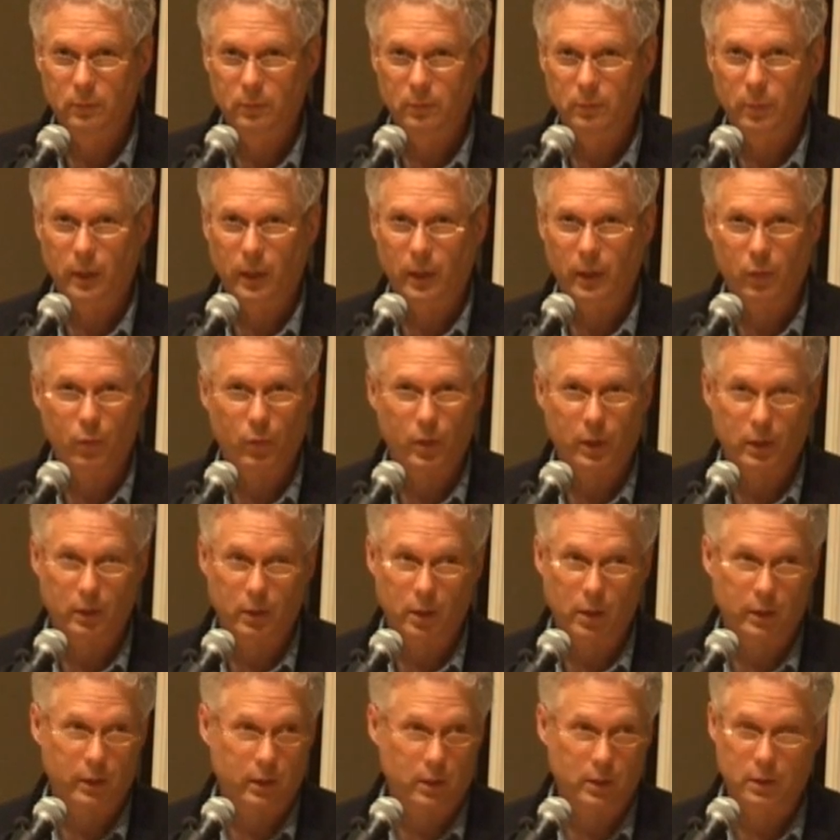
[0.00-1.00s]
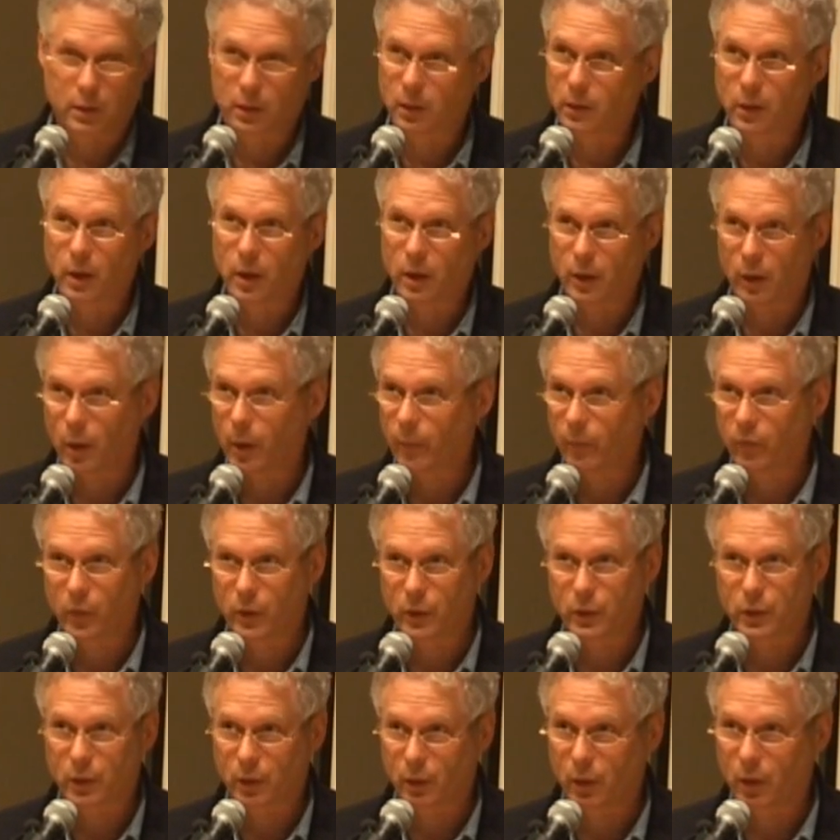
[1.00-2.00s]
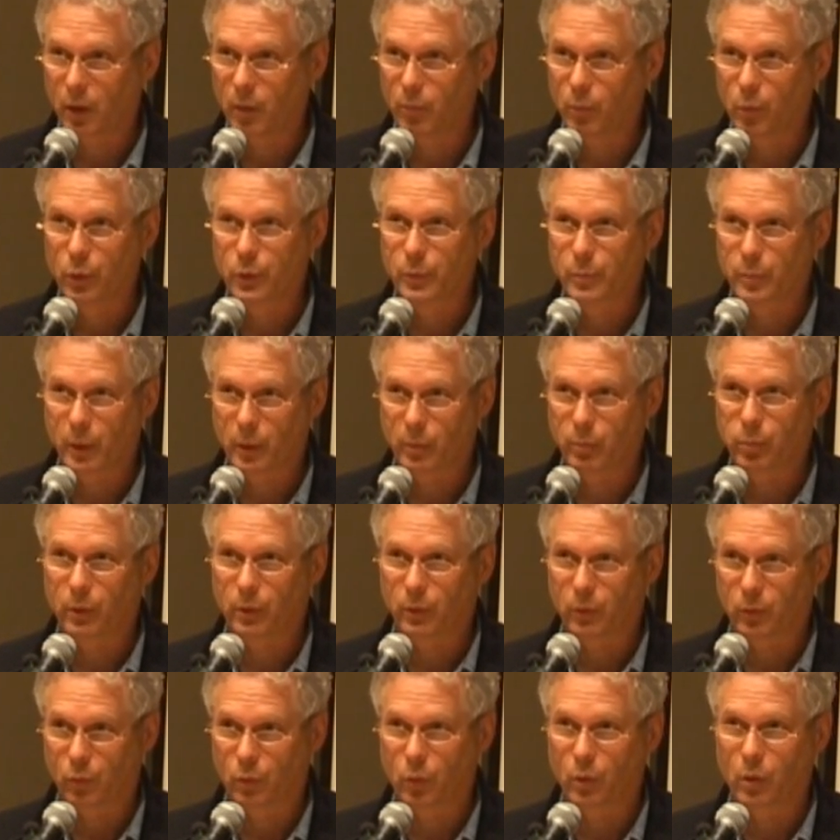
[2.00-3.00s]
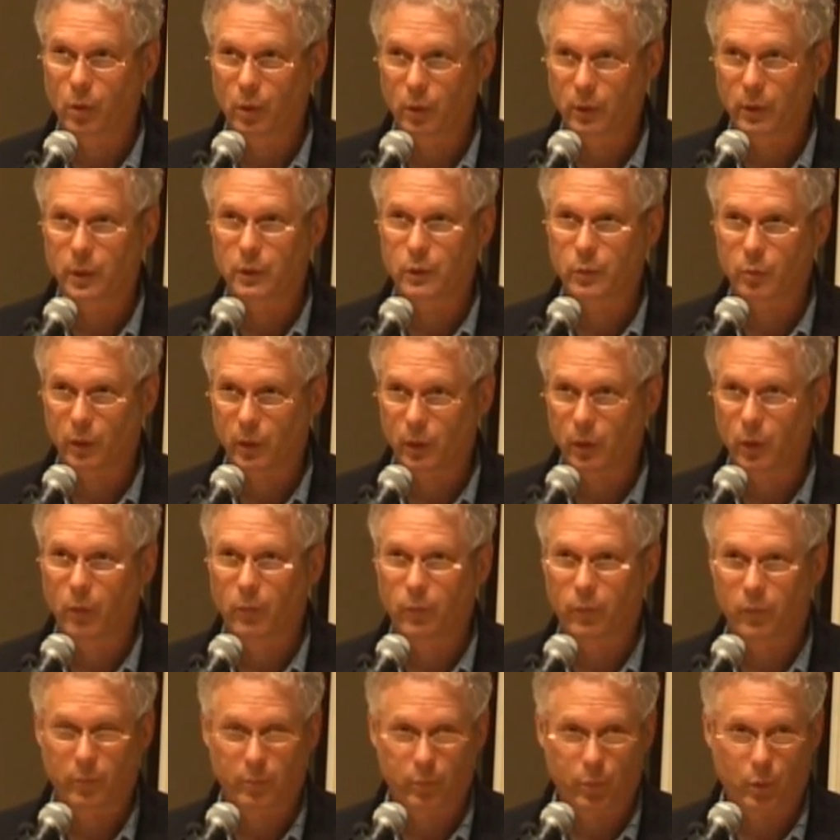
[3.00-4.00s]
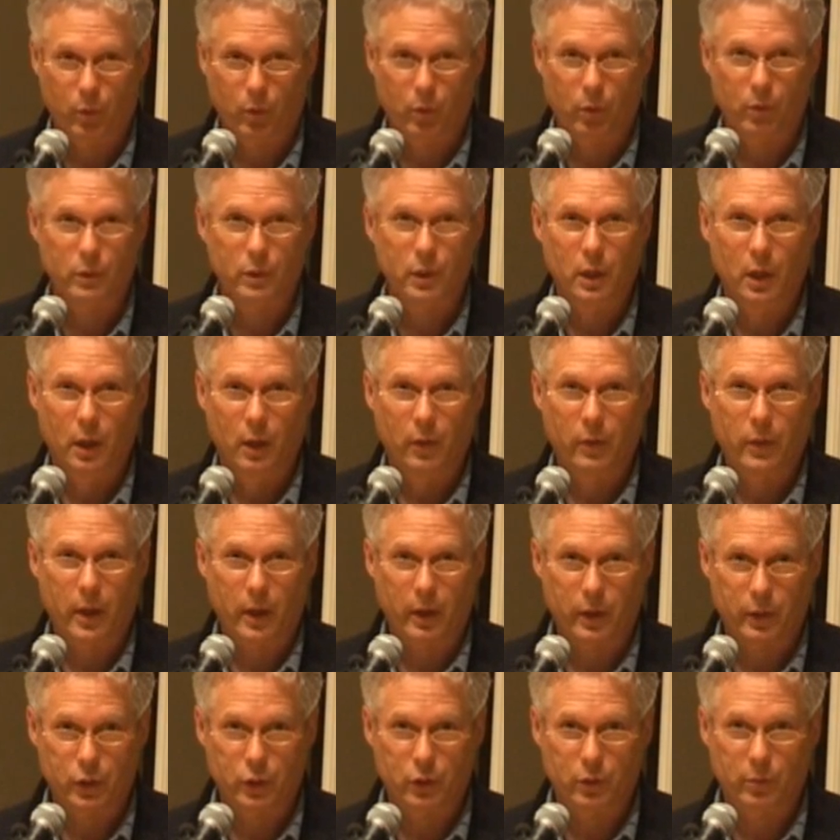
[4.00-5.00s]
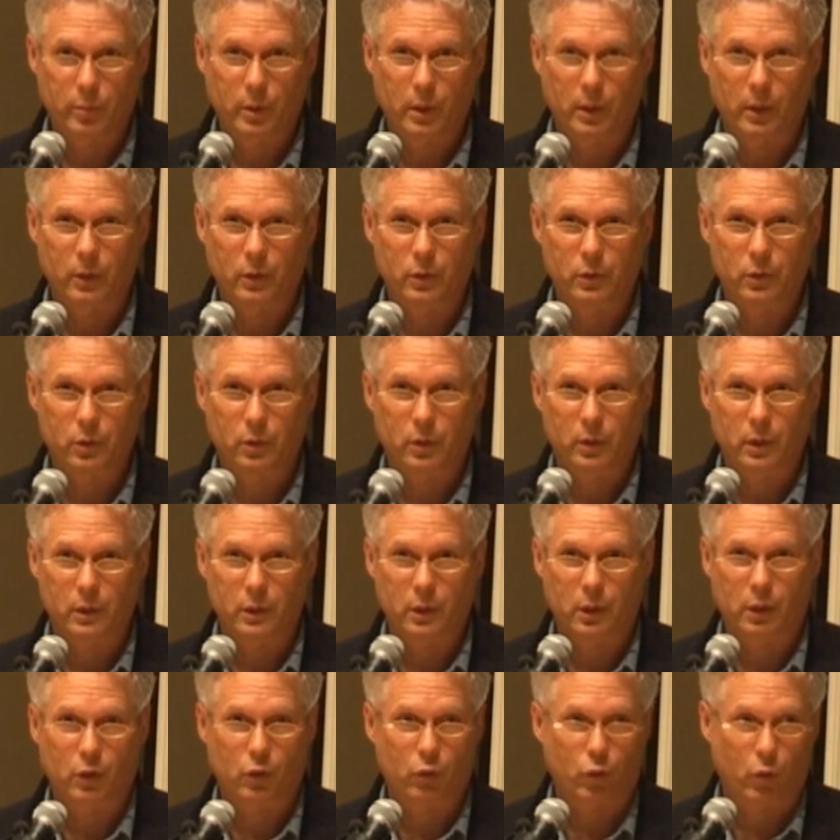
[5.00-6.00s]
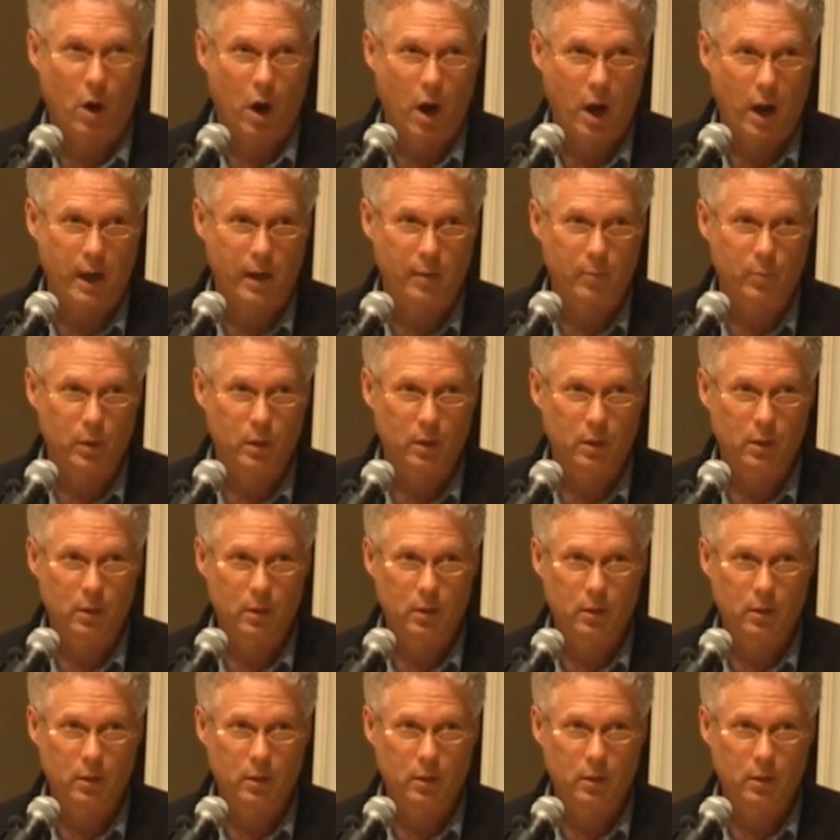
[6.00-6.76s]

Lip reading: By the way, not obvious at all. Most people in the world, as we know from polls, thought it should be understood as a crime.